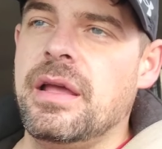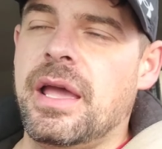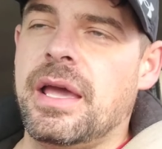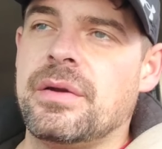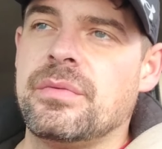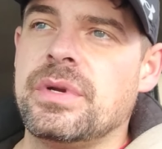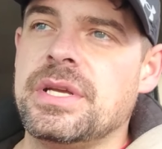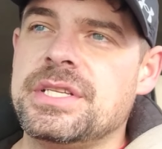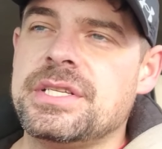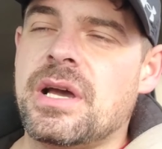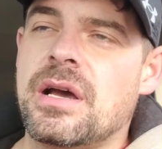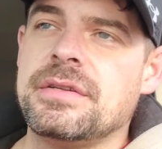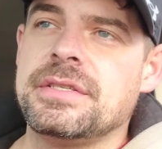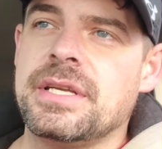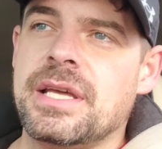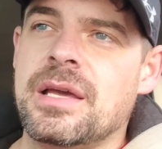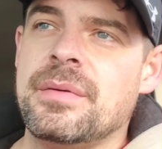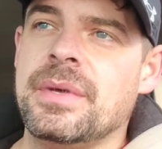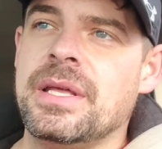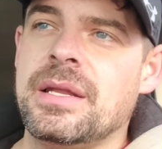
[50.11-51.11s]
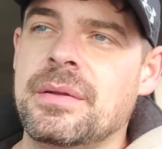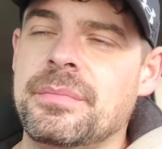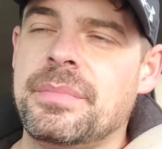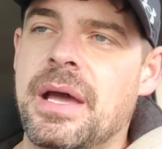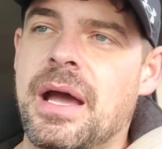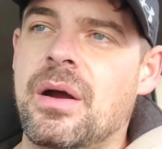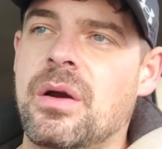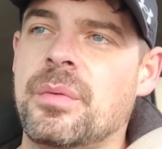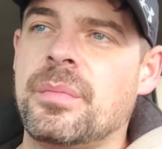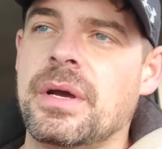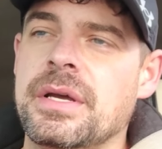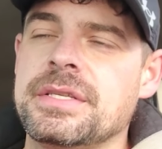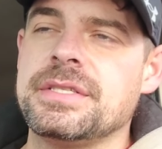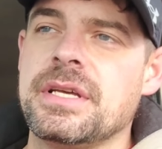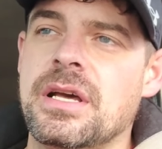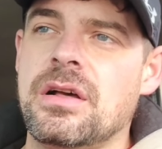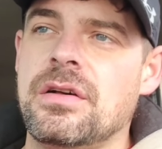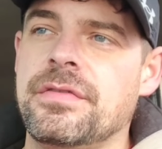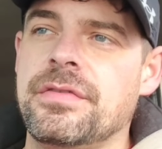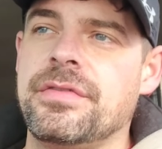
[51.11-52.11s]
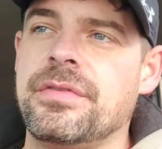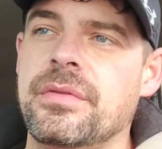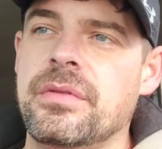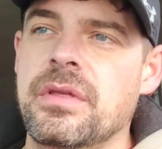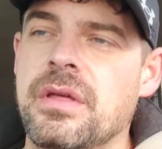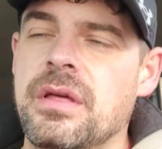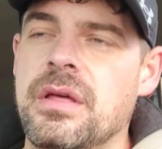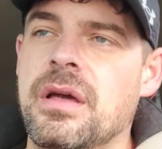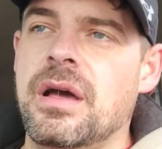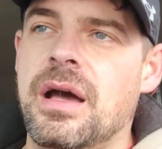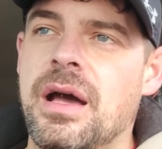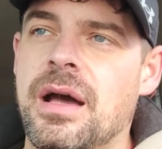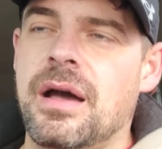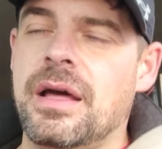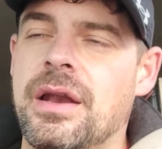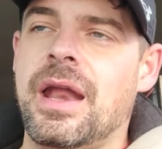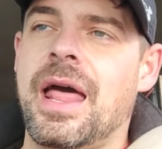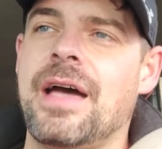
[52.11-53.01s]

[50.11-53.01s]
and reach out to Him and empower myself and